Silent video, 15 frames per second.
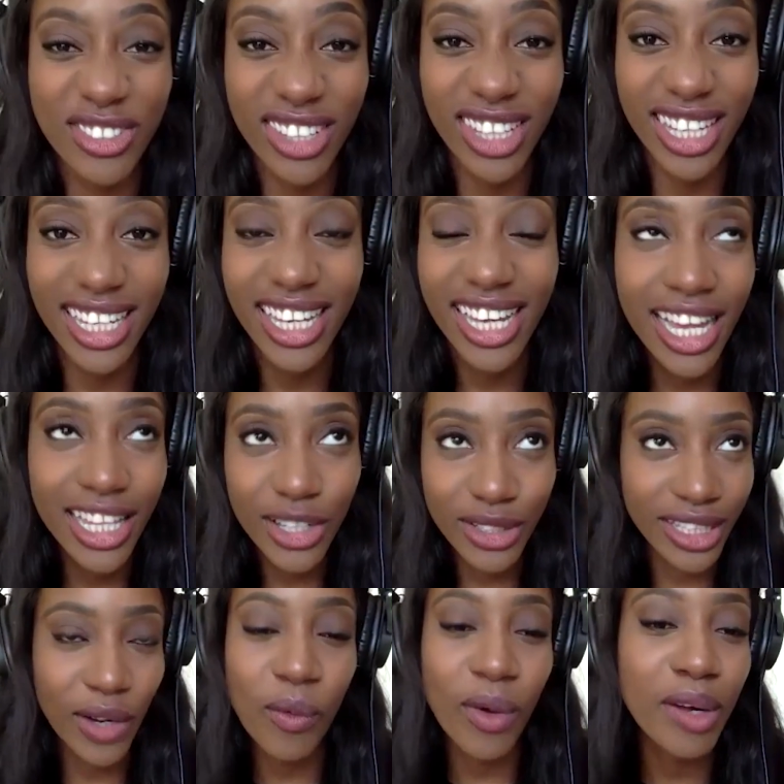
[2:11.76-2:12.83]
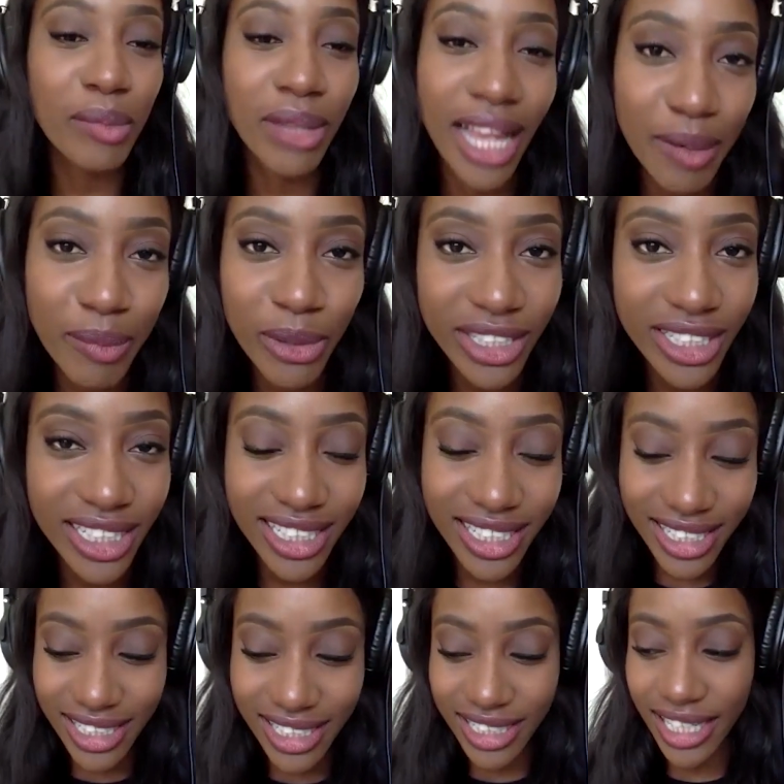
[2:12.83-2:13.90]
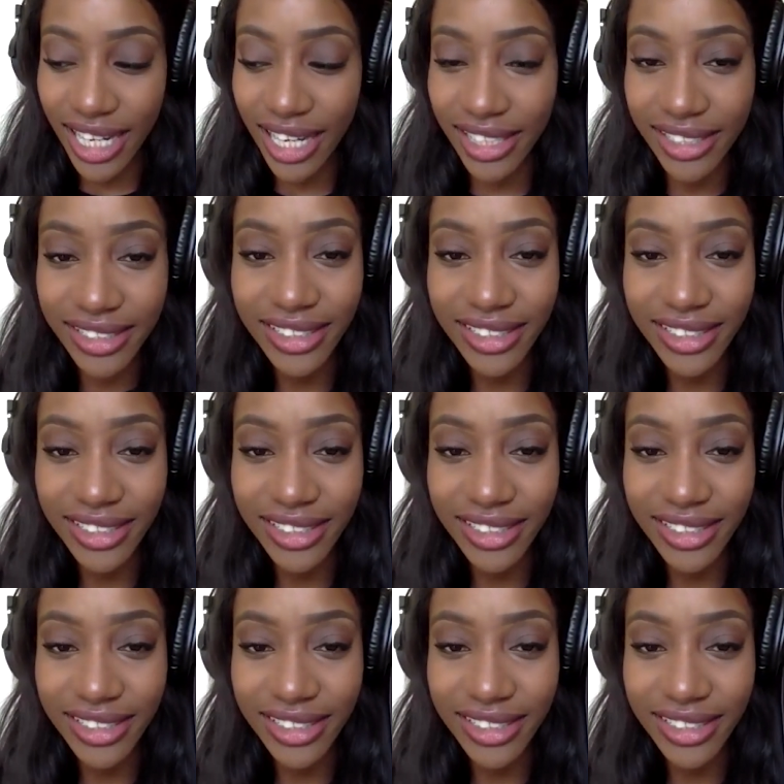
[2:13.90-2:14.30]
really and there's like one black person in season 10